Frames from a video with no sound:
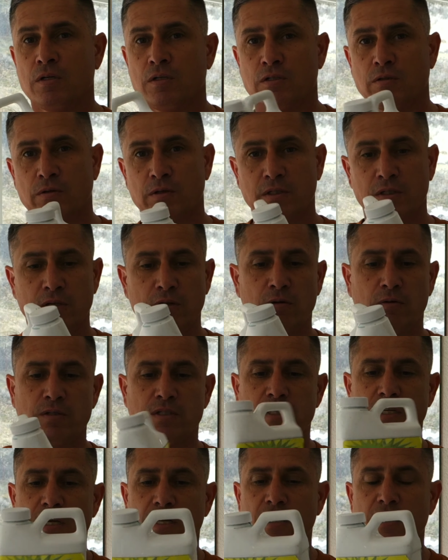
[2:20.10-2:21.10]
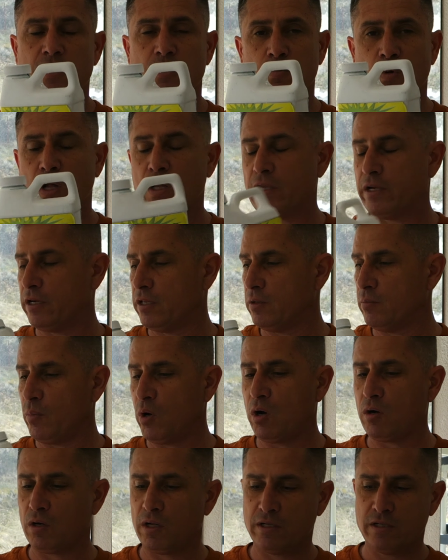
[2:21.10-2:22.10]
So you don't see any swelling in the
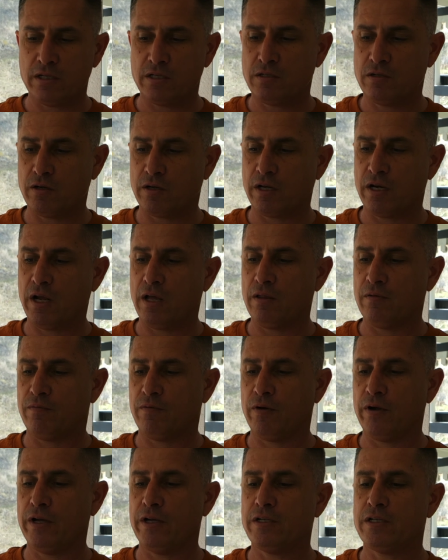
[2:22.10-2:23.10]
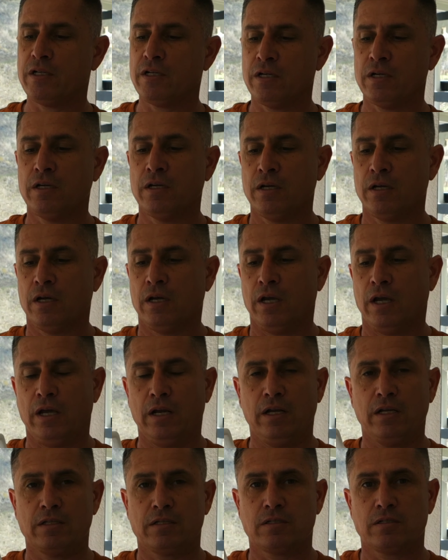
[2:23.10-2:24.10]
bottle. I just took it out of the fridge and
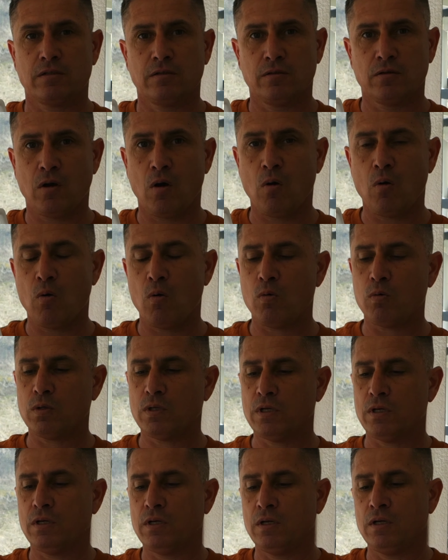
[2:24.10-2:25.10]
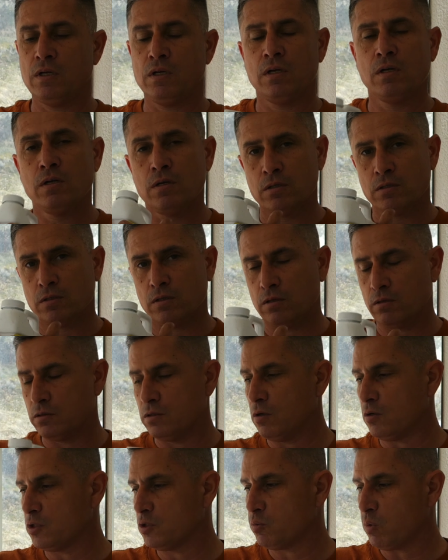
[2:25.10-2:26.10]
it's cold, so there's
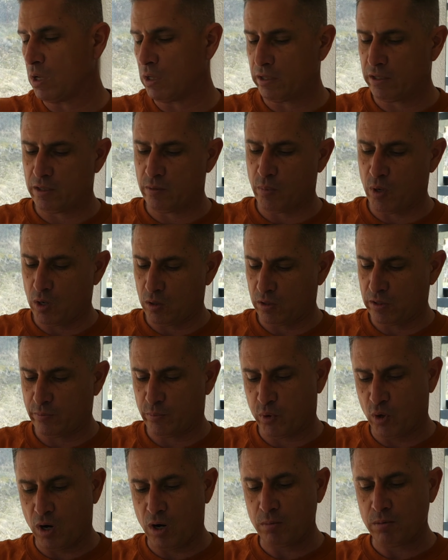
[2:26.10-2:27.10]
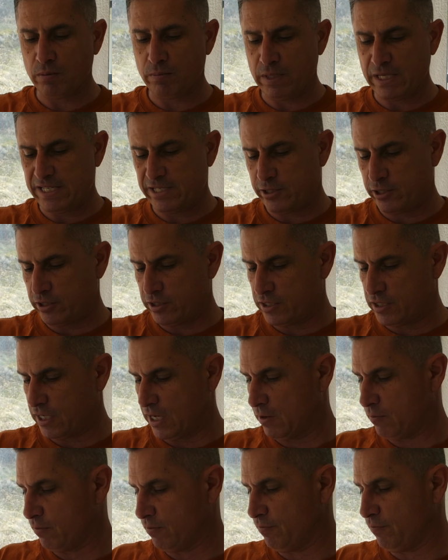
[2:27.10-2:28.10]
no swelling in the bottle. It probably should
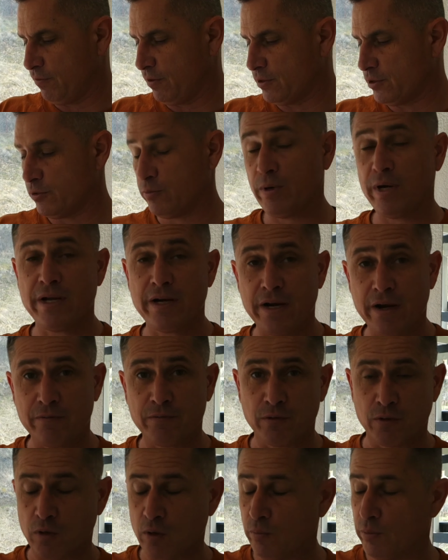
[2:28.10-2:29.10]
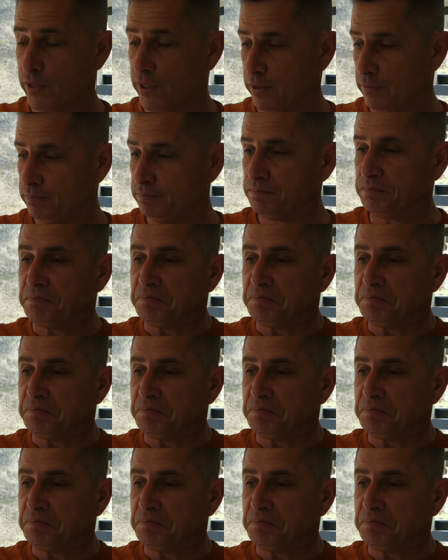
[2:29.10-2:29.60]
say refrigerate after opening.